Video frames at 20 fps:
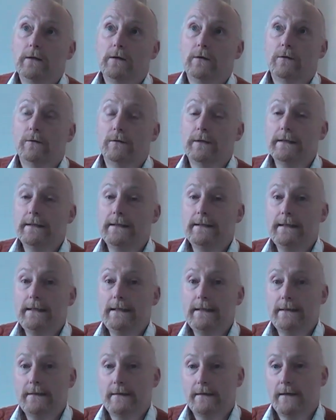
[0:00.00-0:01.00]
or
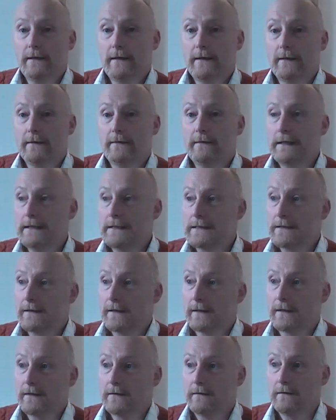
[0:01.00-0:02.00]
indeed things
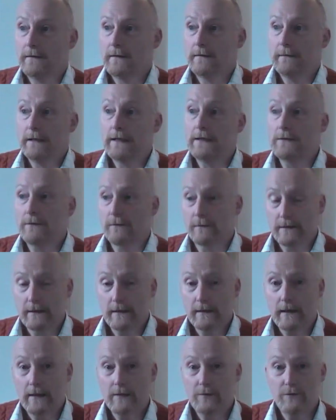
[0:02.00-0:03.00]
like
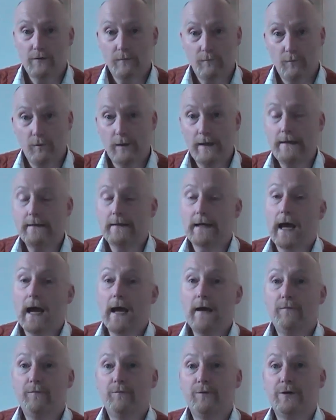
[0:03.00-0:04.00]
intoxication with
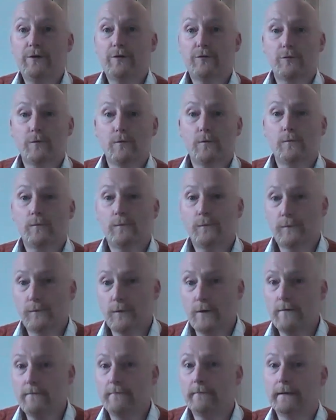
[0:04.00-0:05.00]
and withdrawal
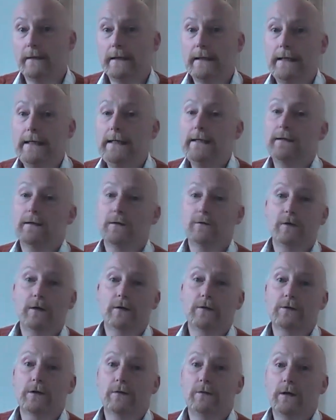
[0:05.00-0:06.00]
from either
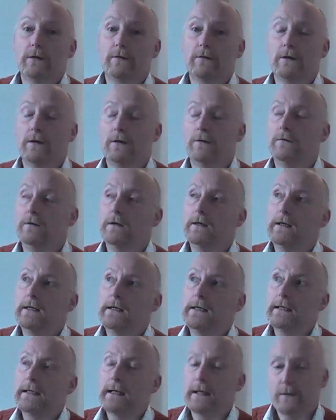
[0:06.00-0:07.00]
drugs or alcohol
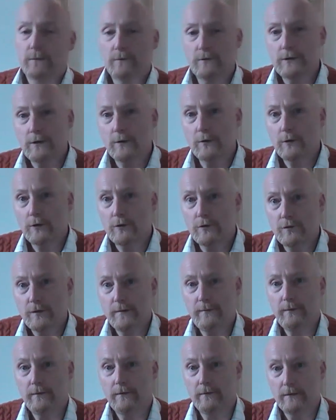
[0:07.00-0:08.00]
can also
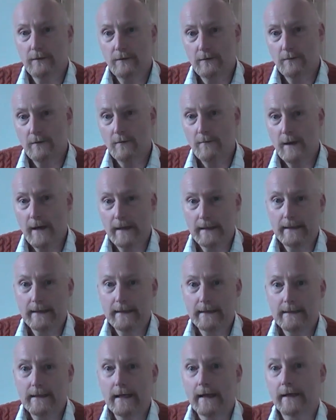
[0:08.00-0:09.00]
contribute to a
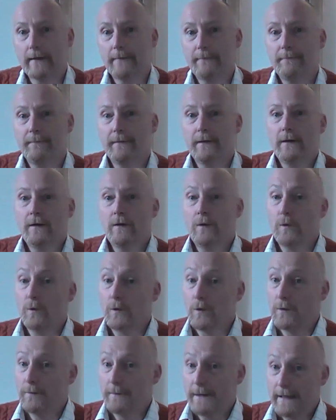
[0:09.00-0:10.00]
panic attack
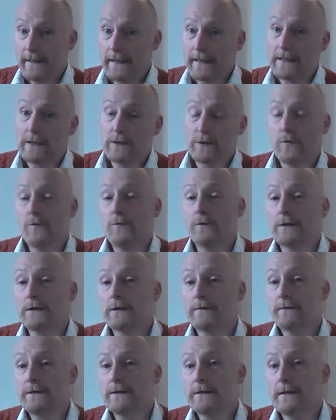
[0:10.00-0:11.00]
or panic
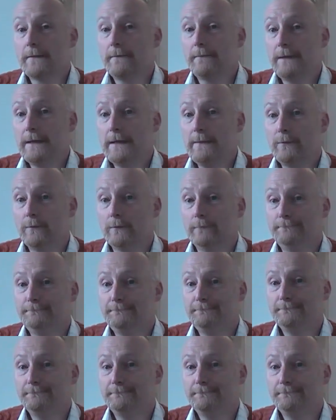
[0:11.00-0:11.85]
disorders for some people.